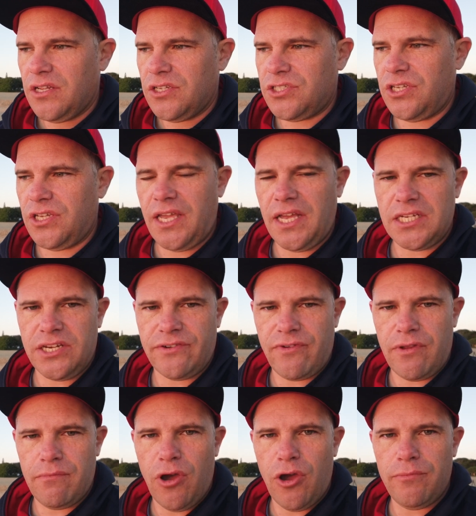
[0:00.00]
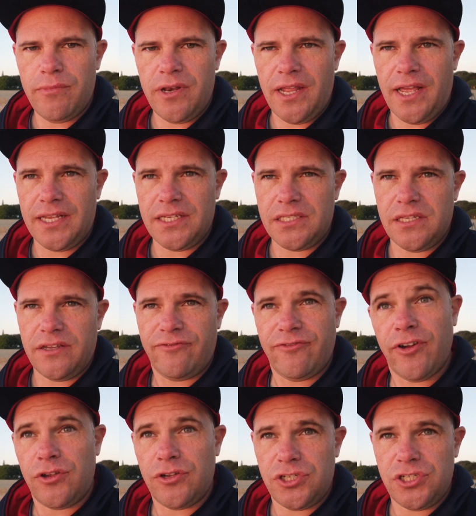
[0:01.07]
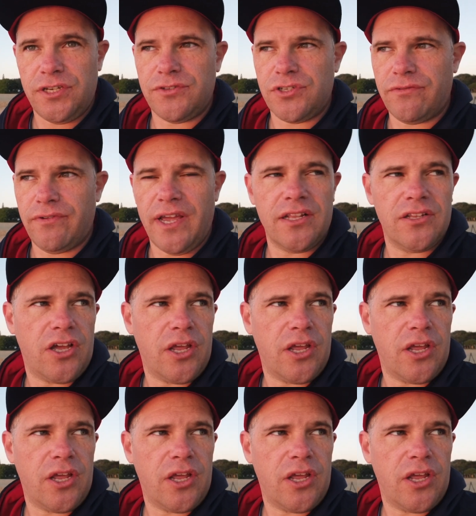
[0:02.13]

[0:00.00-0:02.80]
so you catch every moment as the focus shifts around.